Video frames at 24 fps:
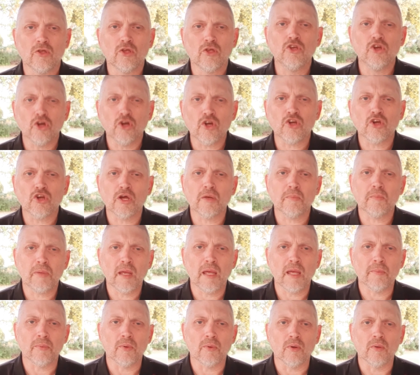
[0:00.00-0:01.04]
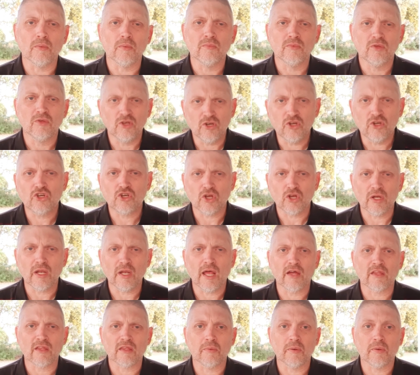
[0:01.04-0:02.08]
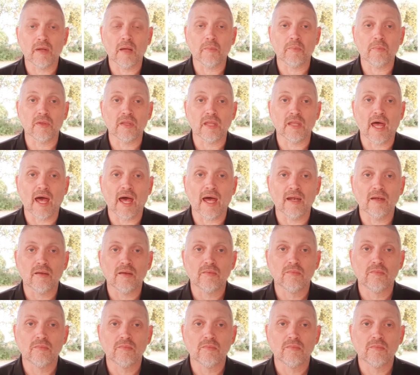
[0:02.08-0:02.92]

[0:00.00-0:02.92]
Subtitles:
you're good people. You shouldn't have to put up with that.